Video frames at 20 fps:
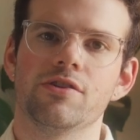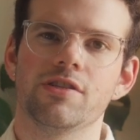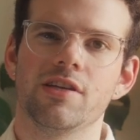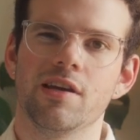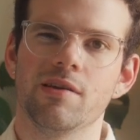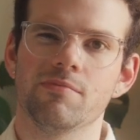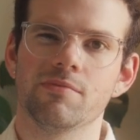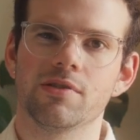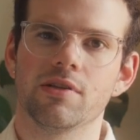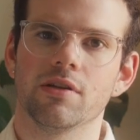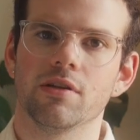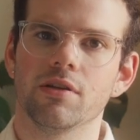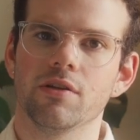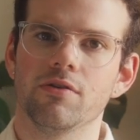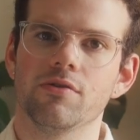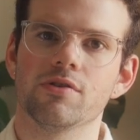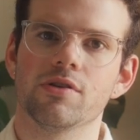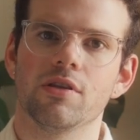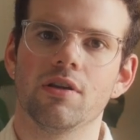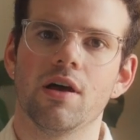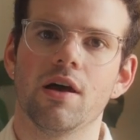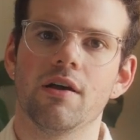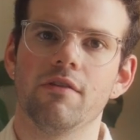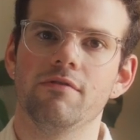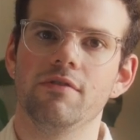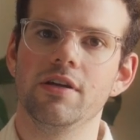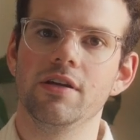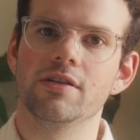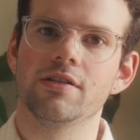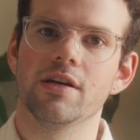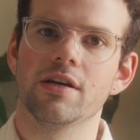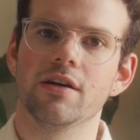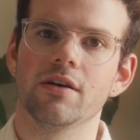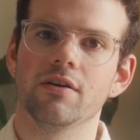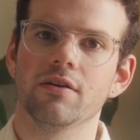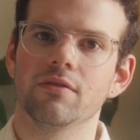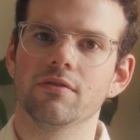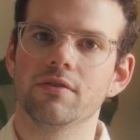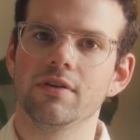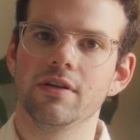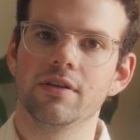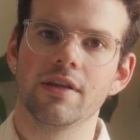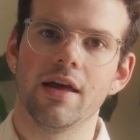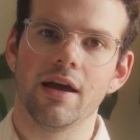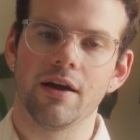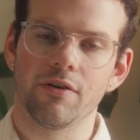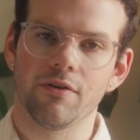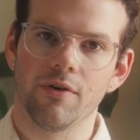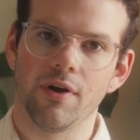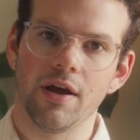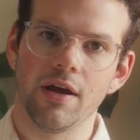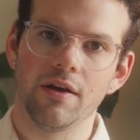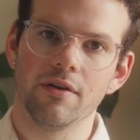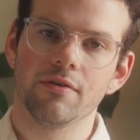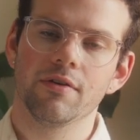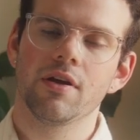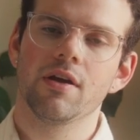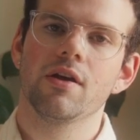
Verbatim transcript: seems to lose a lot of detail in that grain.